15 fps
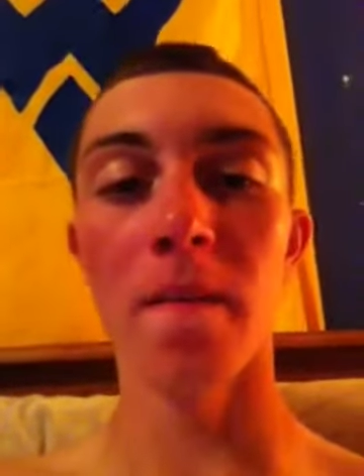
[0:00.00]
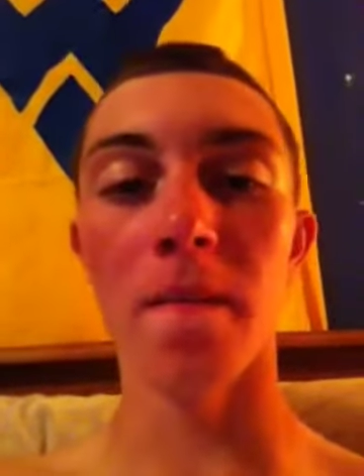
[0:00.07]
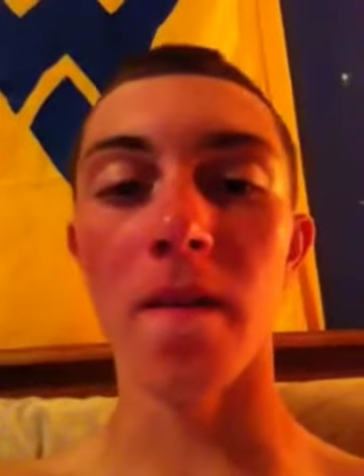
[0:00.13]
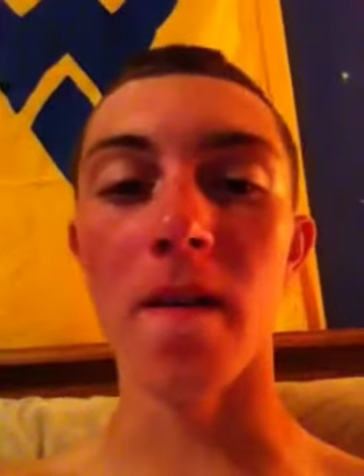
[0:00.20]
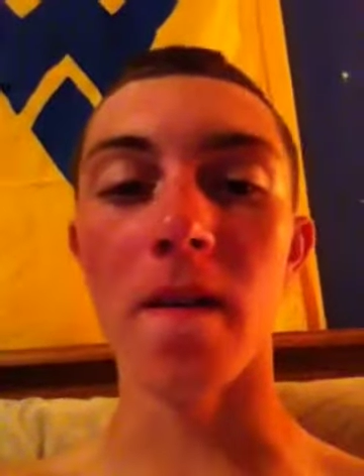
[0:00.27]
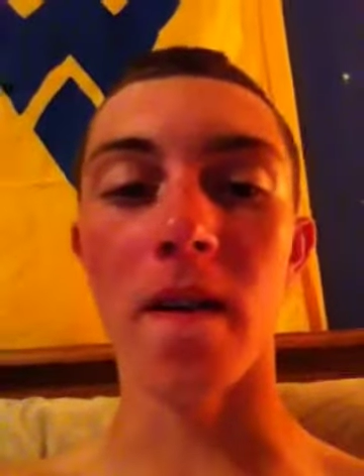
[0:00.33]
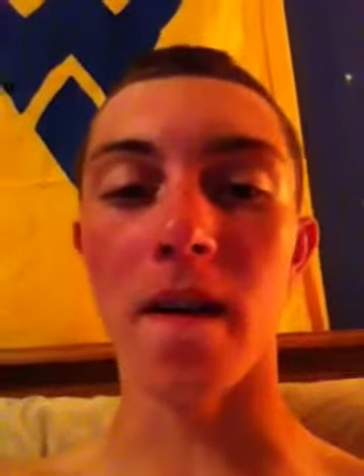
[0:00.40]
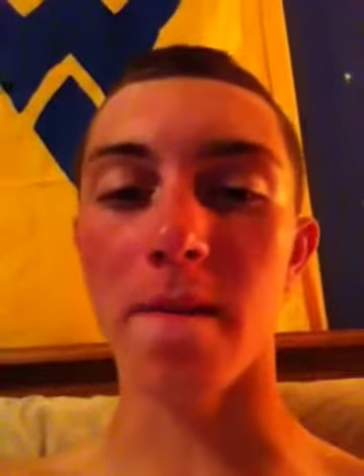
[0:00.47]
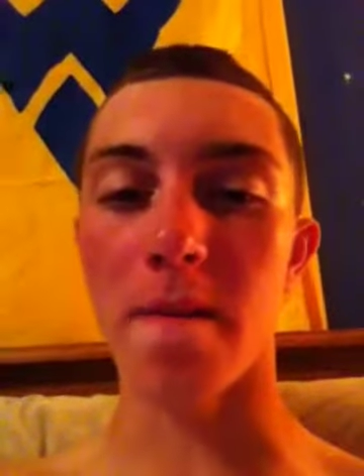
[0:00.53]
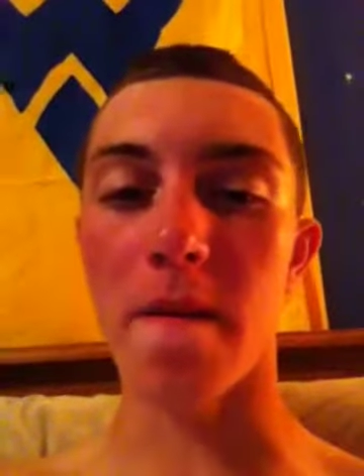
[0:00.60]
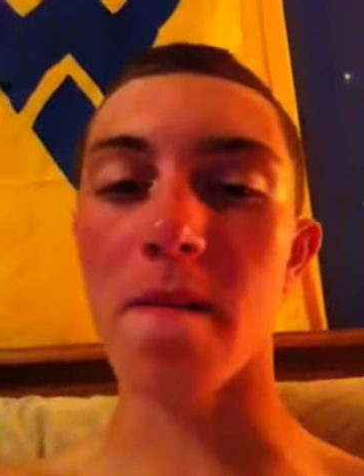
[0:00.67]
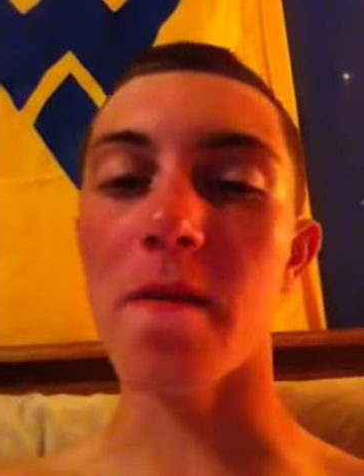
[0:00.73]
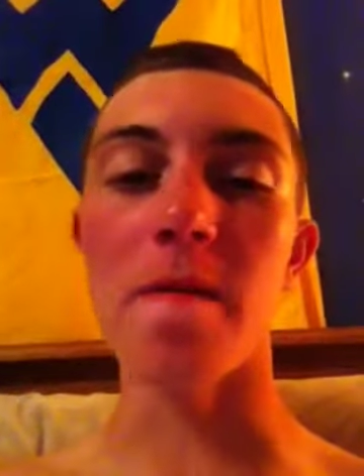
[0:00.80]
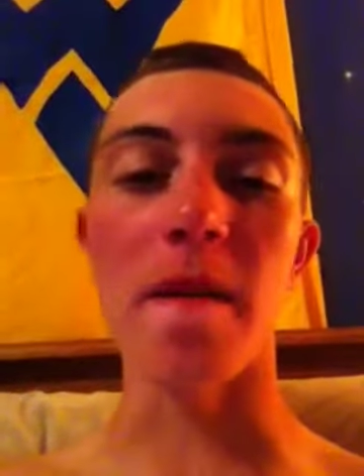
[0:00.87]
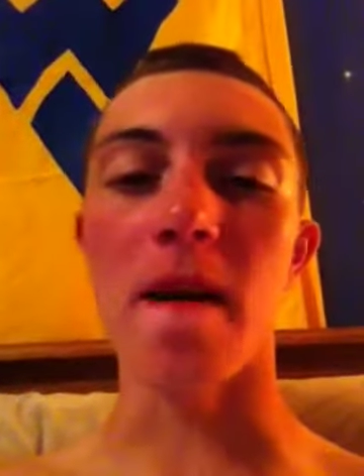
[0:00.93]
But my
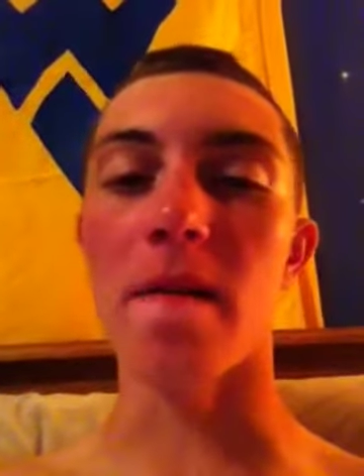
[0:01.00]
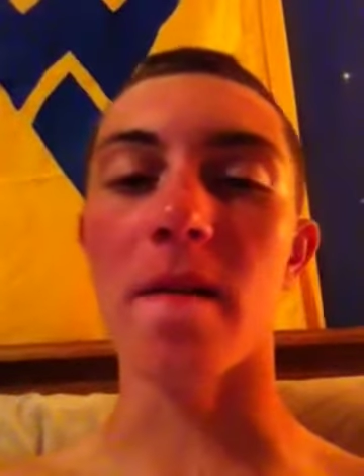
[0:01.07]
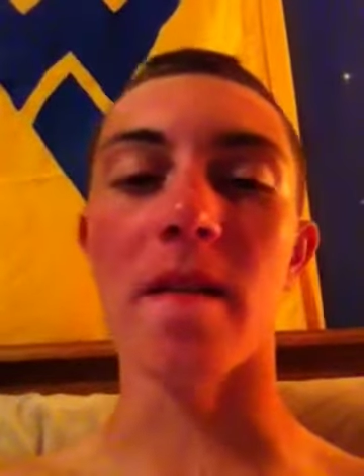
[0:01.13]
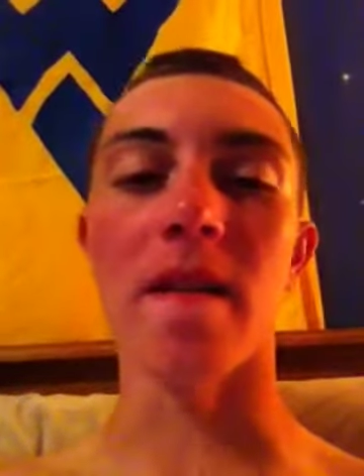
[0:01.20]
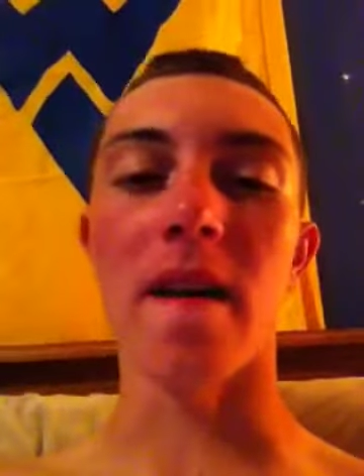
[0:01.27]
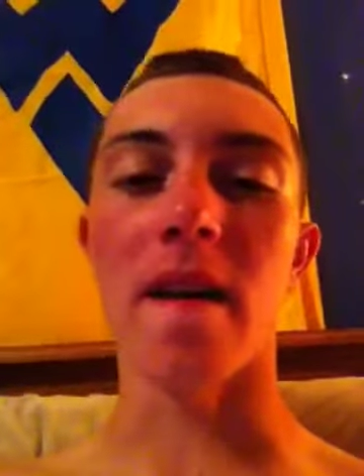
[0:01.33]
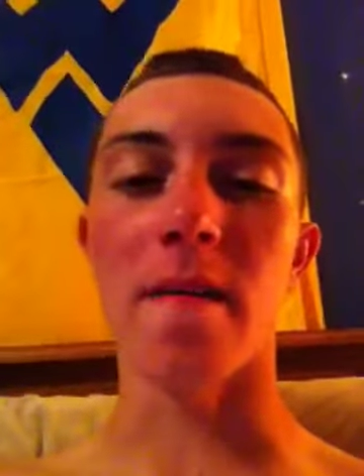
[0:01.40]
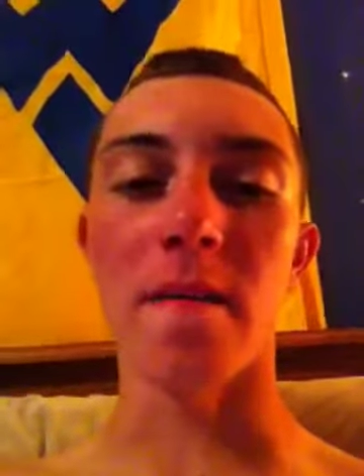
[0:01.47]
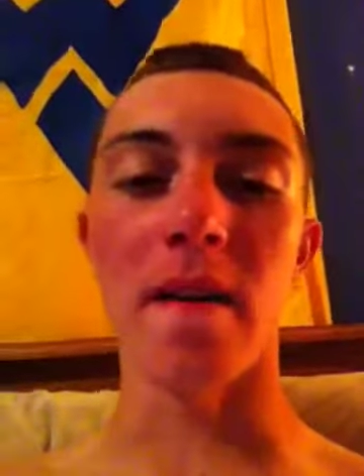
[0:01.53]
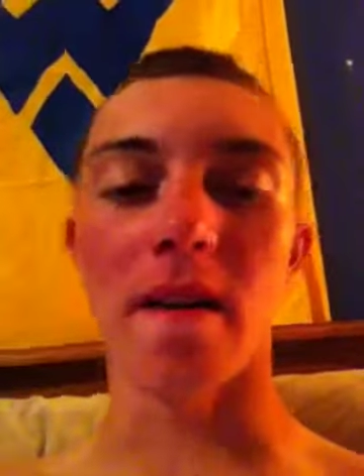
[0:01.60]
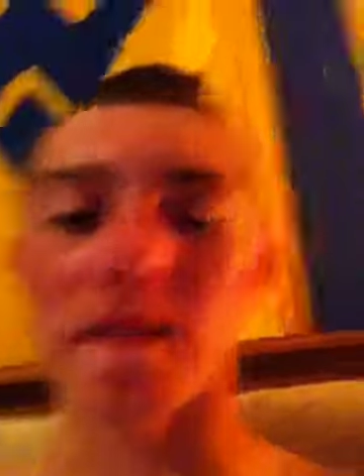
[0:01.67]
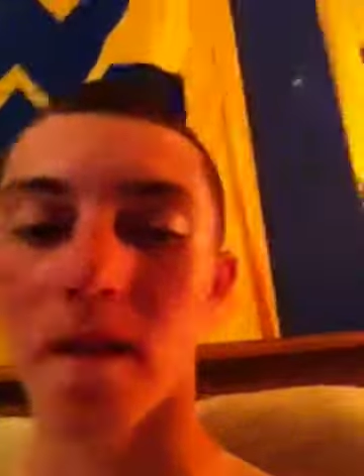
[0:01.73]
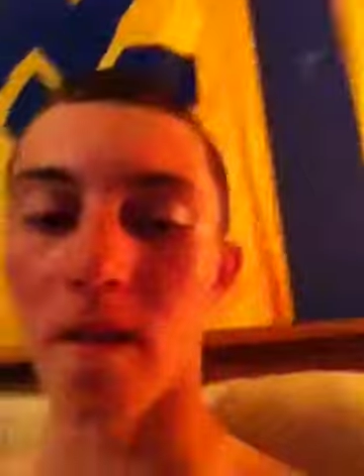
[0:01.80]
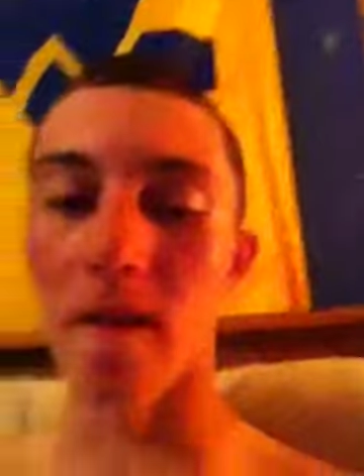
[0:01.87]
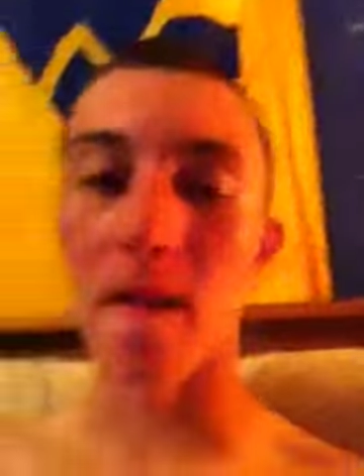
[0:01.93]
boy Matt wouldn't lie to me,
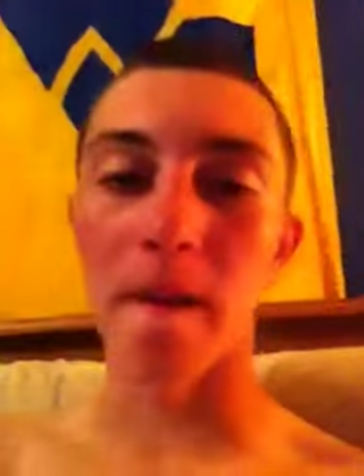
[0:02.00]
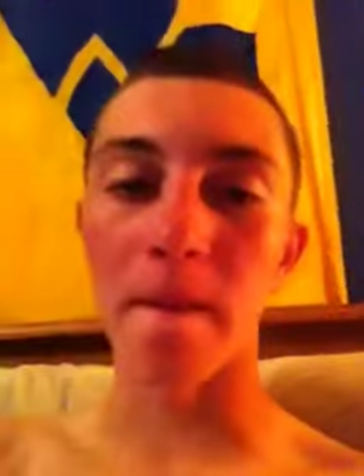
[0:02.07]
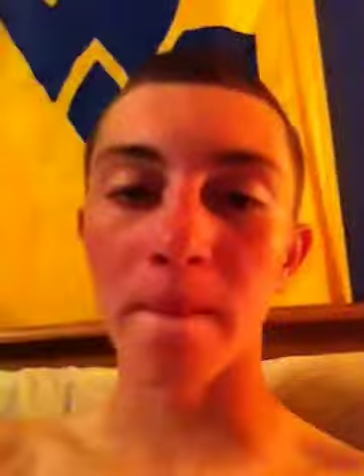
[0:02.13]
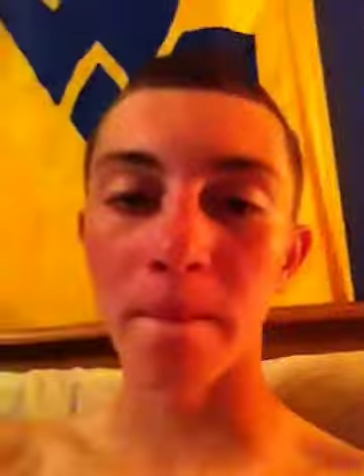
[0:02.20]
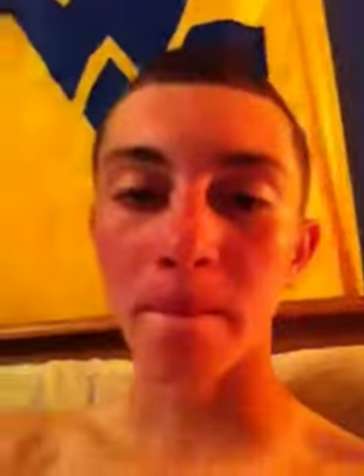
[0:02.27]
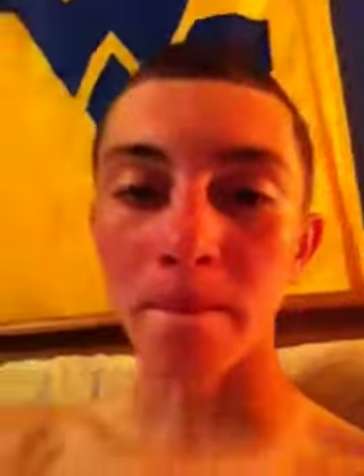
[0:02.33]
I know that.